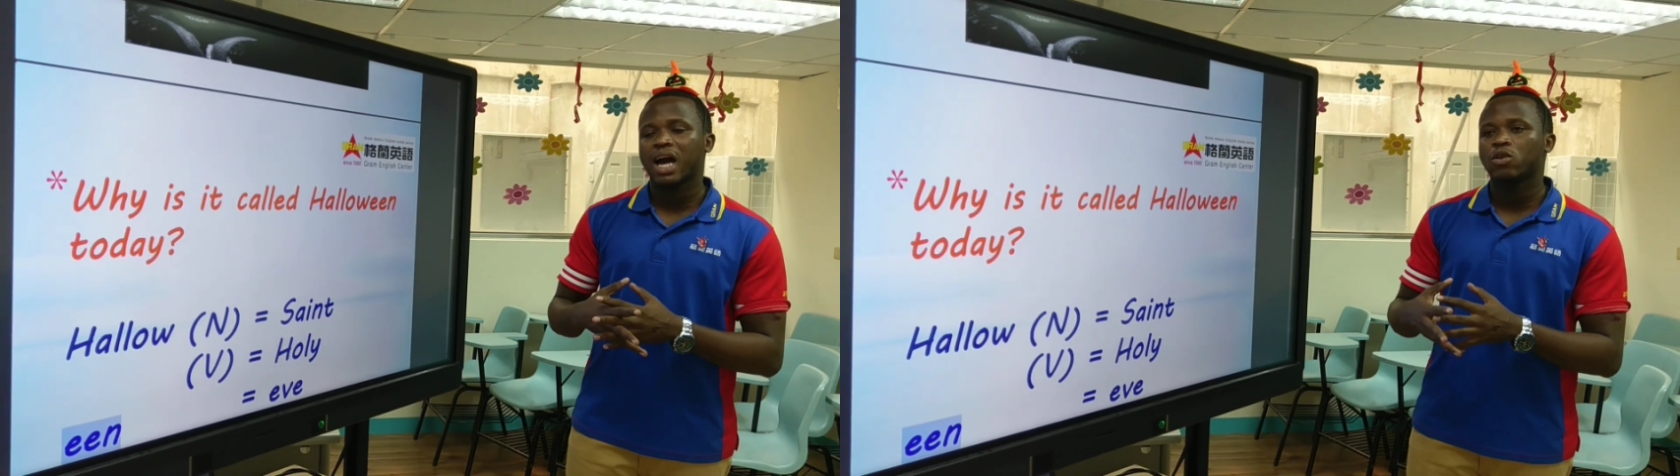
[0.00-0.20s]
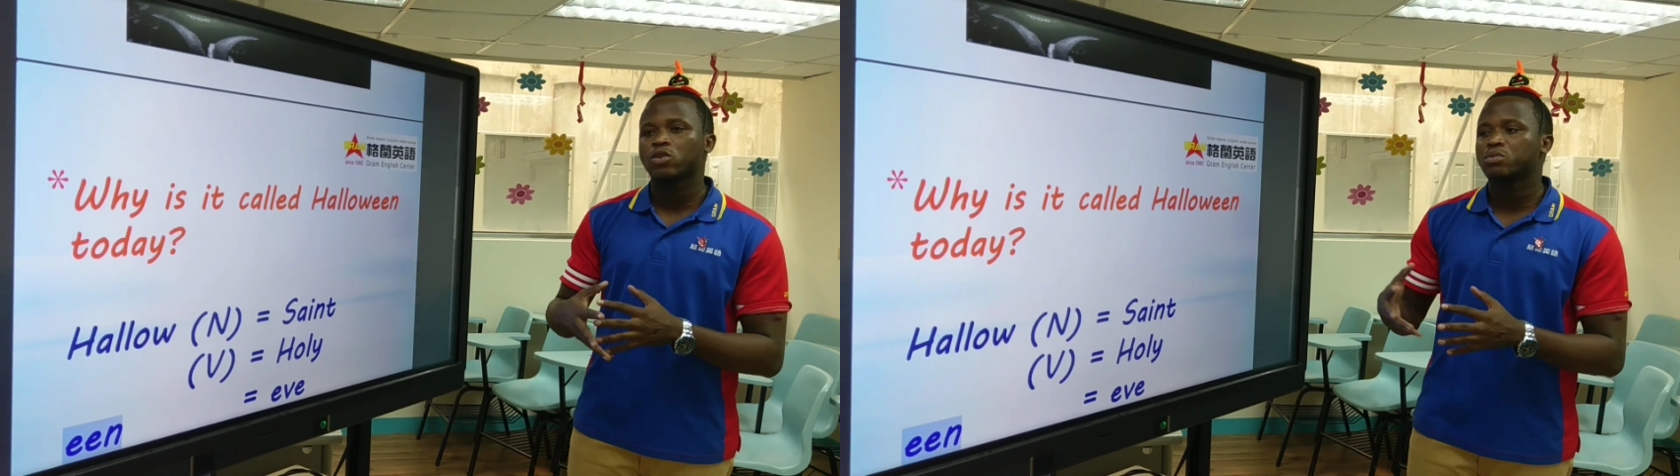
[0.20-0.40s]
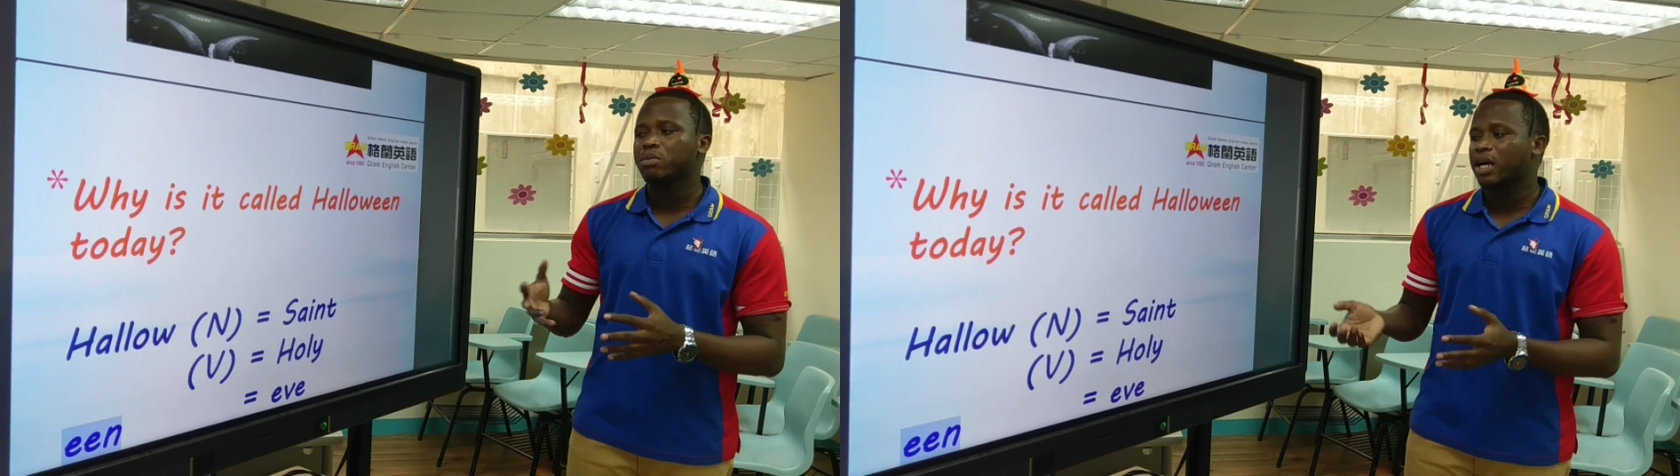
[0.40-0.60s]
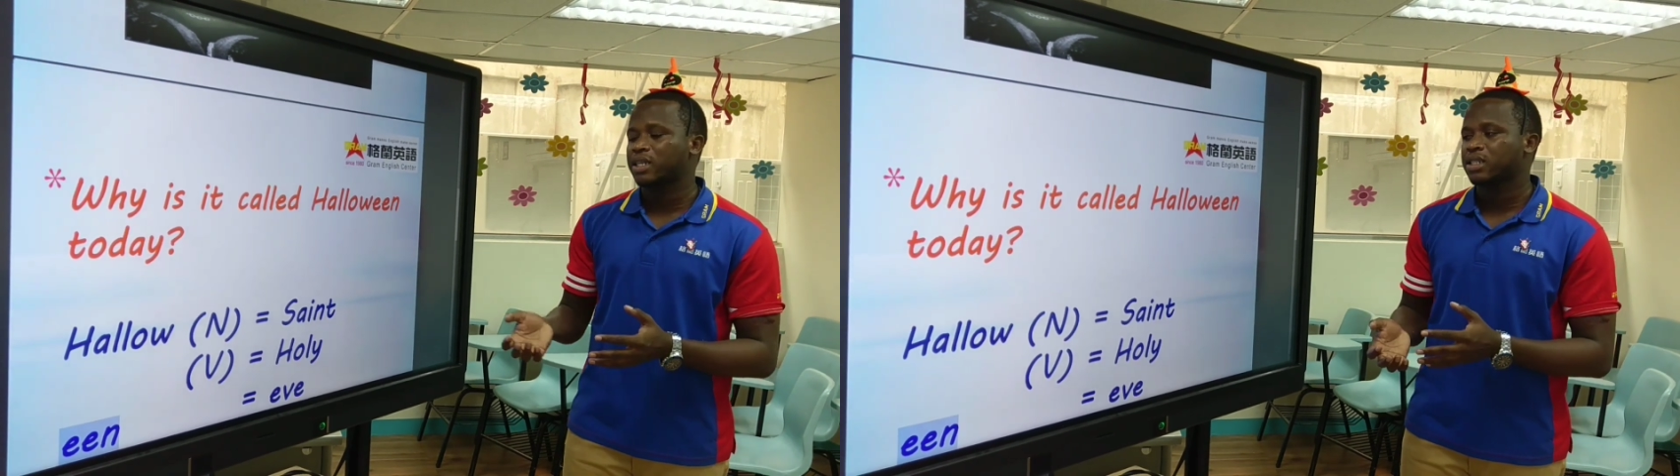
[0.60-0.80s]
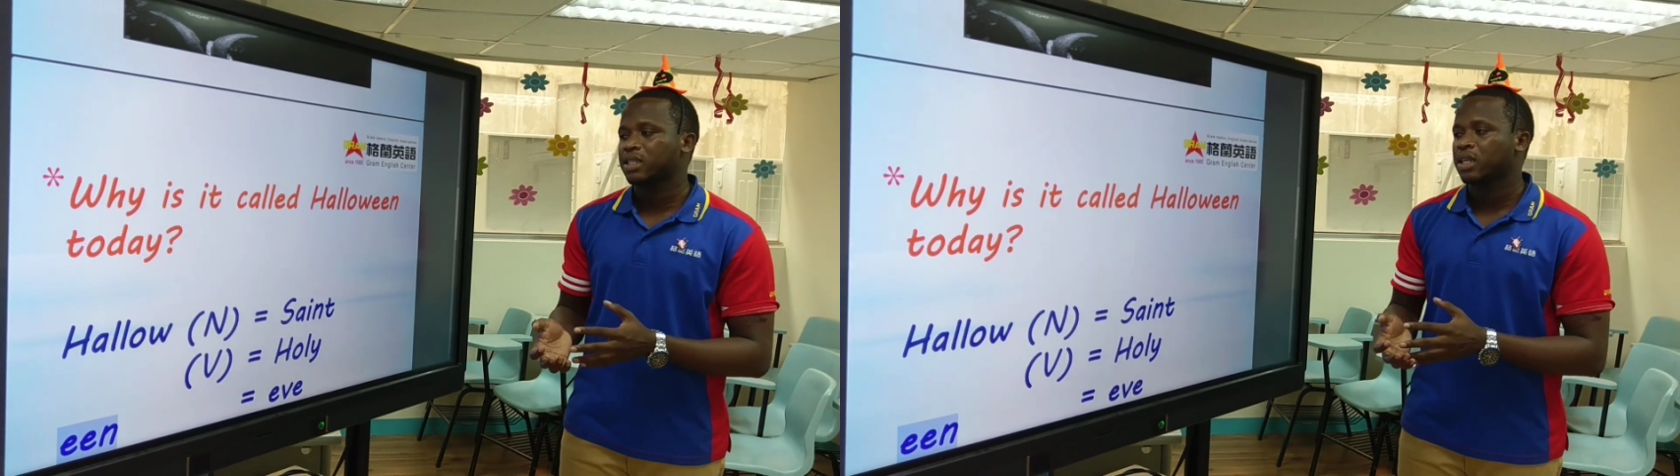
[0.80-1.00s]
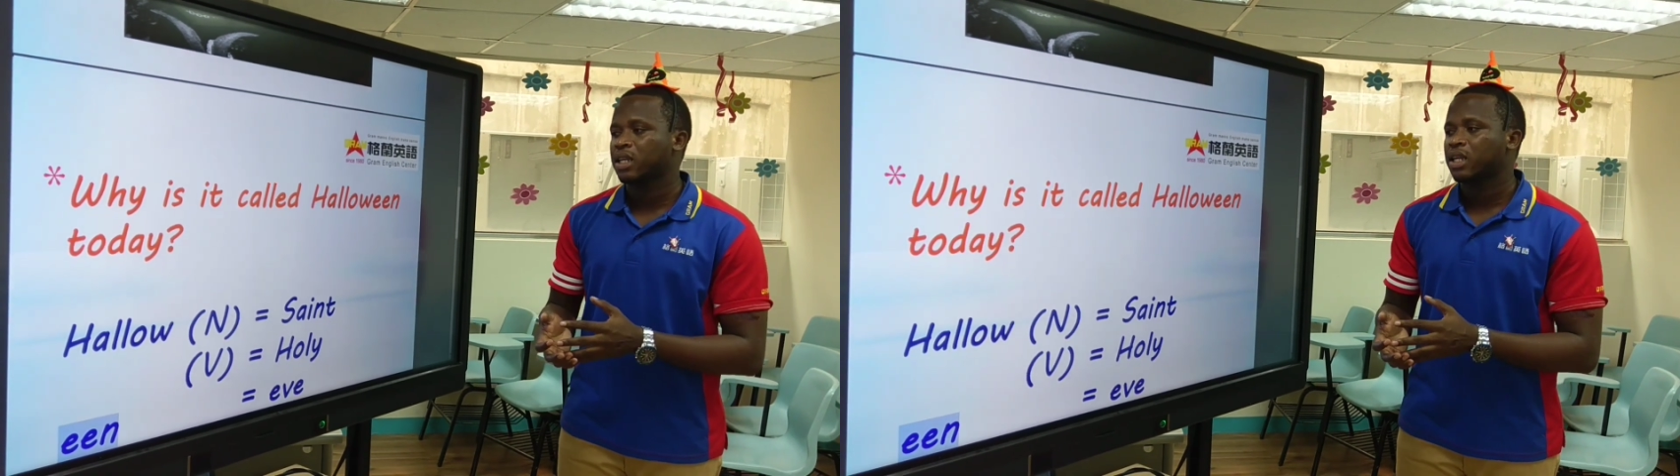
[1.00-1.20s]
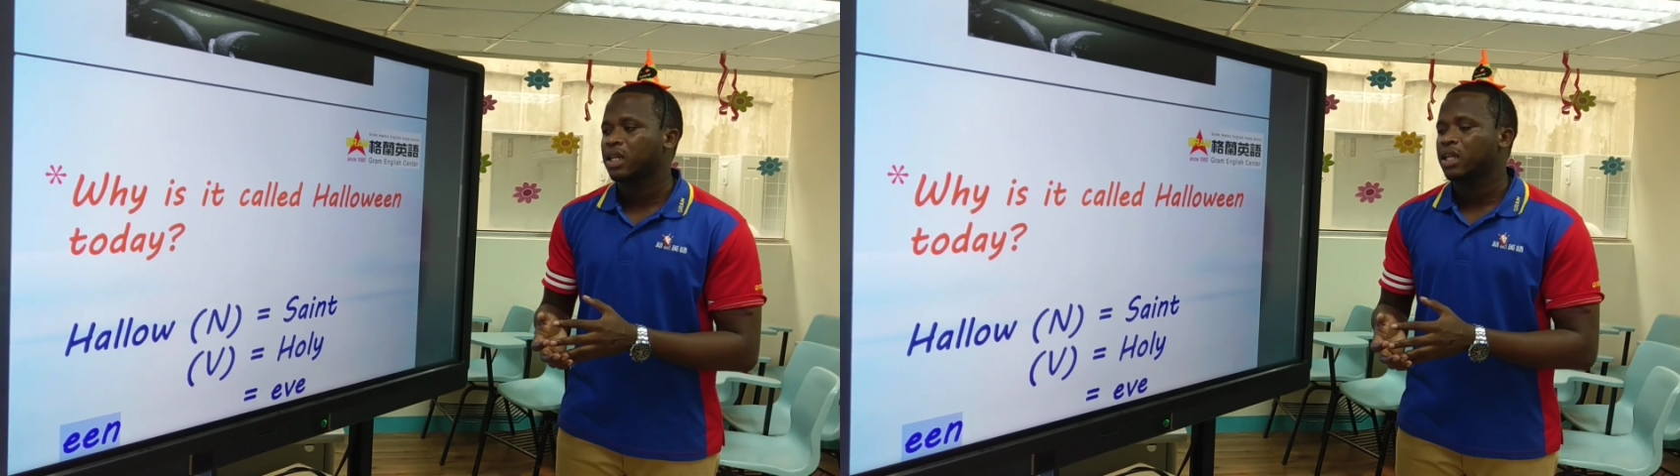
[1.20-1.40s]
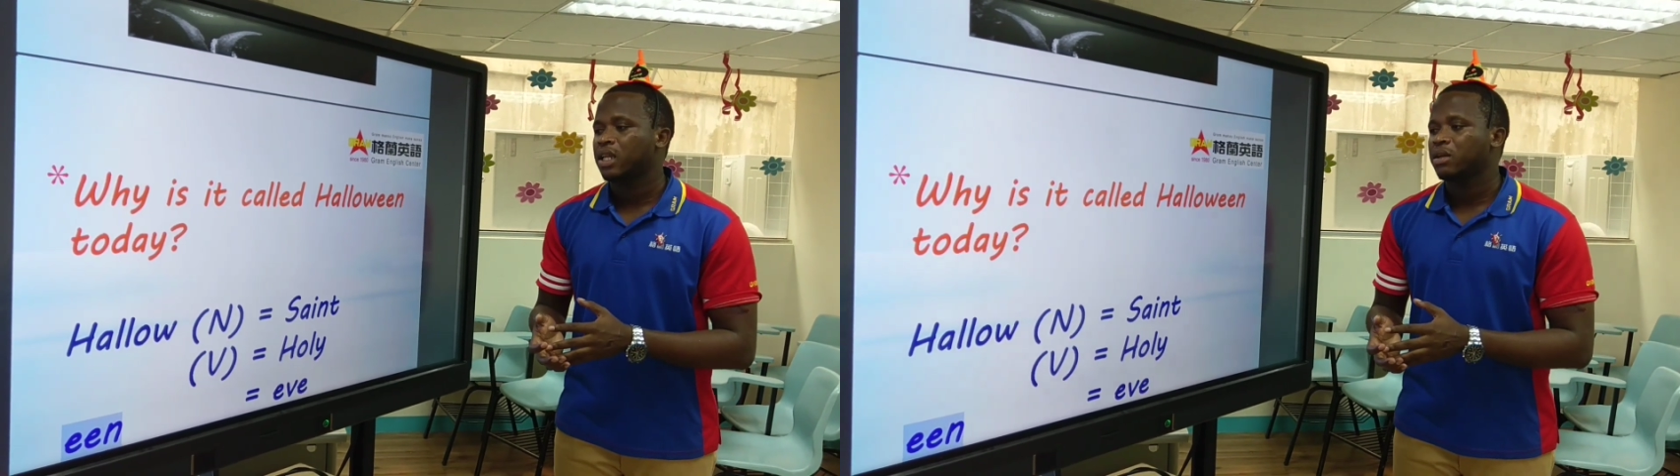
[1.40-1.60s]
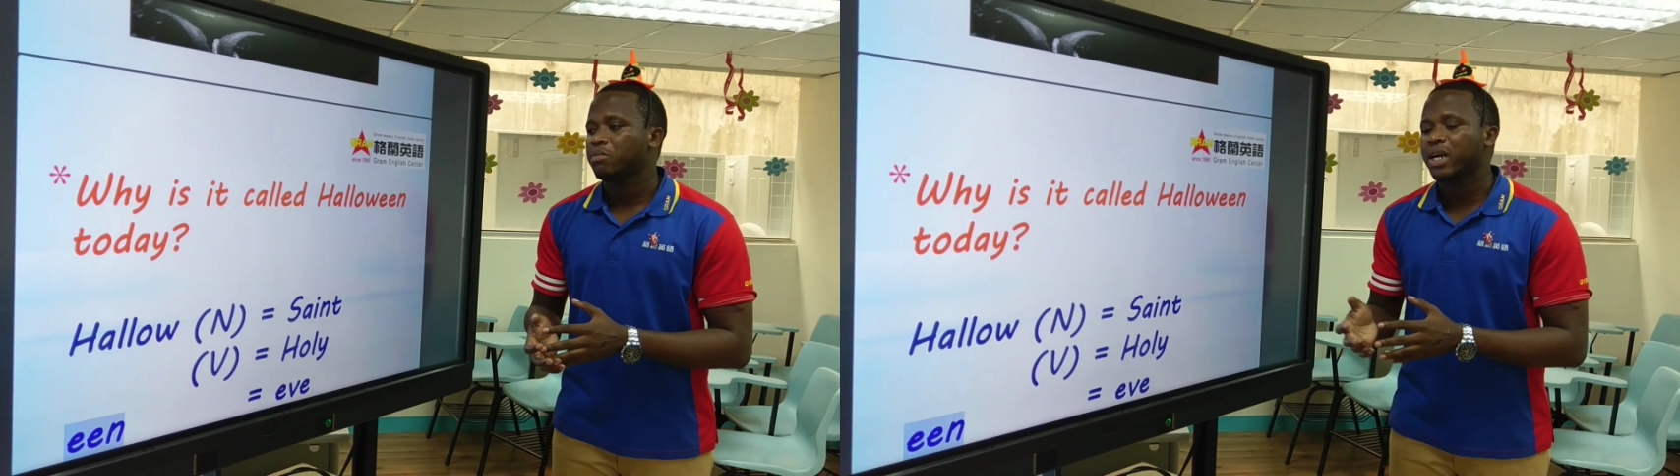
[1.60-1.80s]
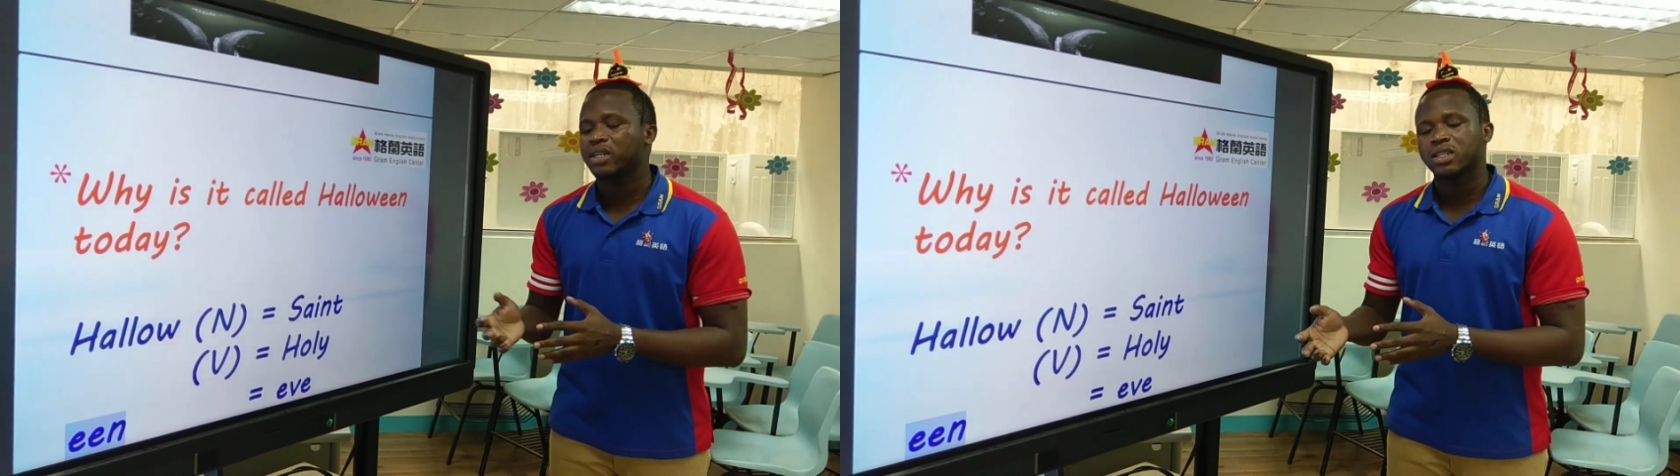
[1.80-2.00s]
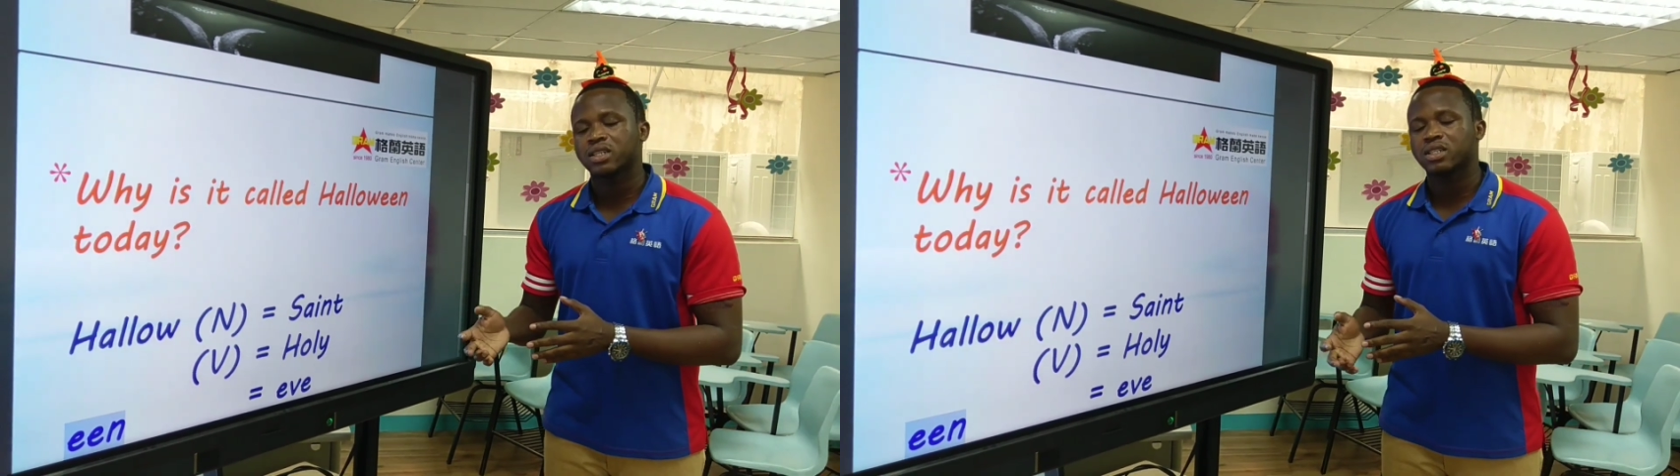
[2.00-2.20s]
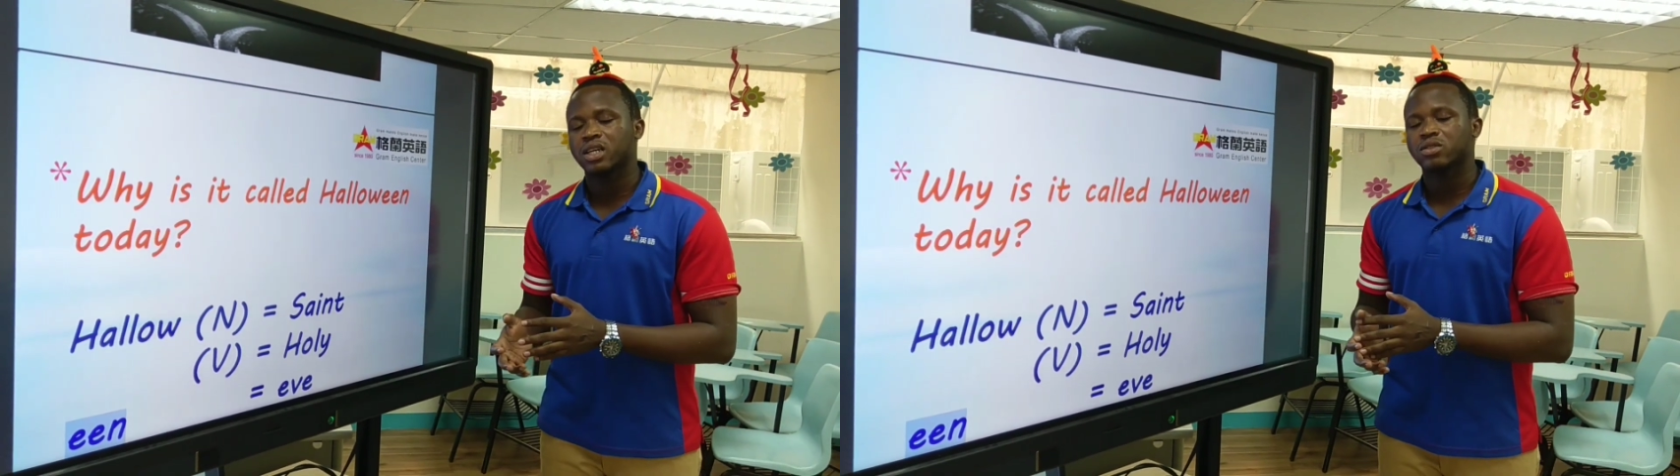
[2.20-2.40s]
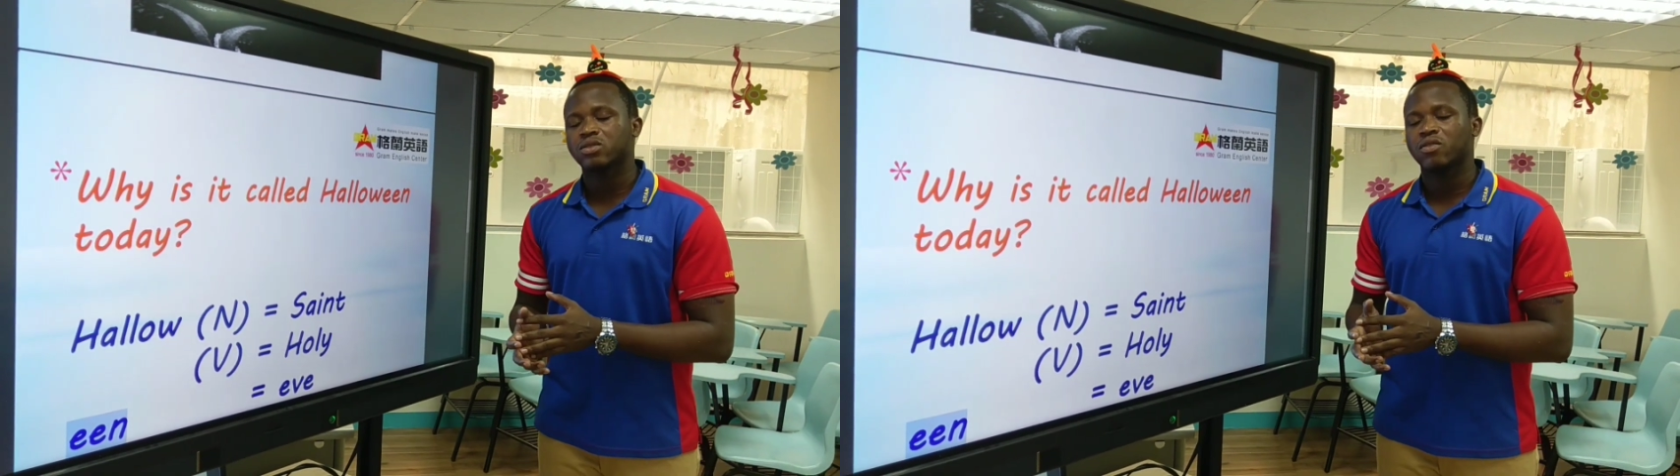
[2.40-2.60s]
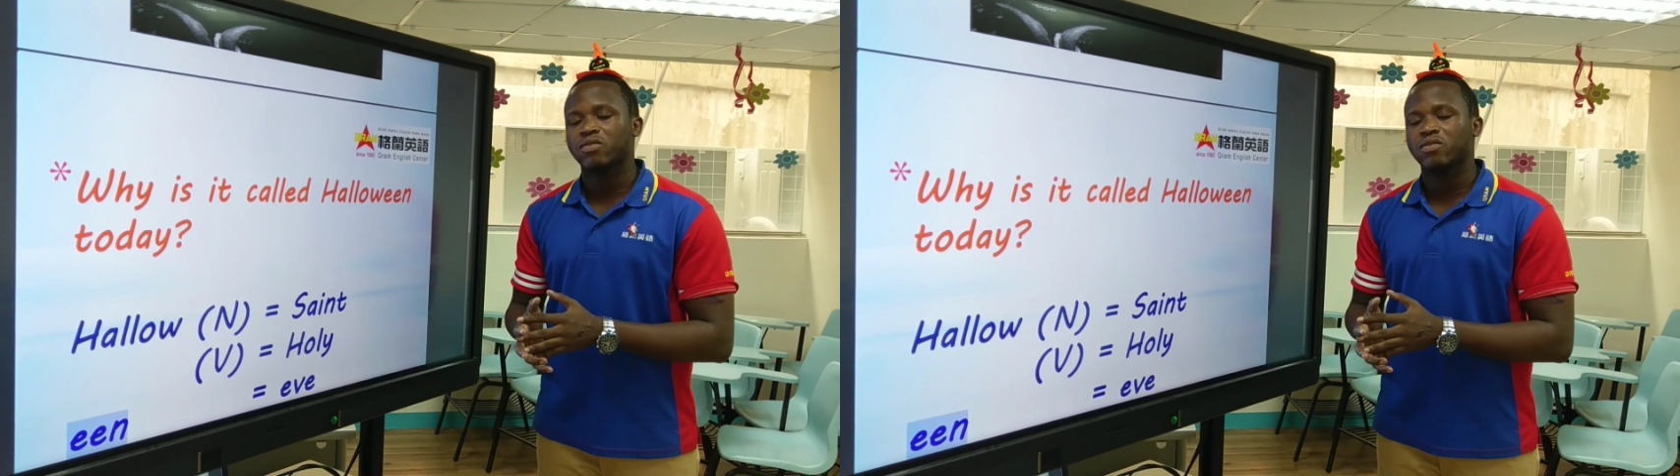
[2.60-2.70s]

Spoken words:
Hallows Mass by the Christian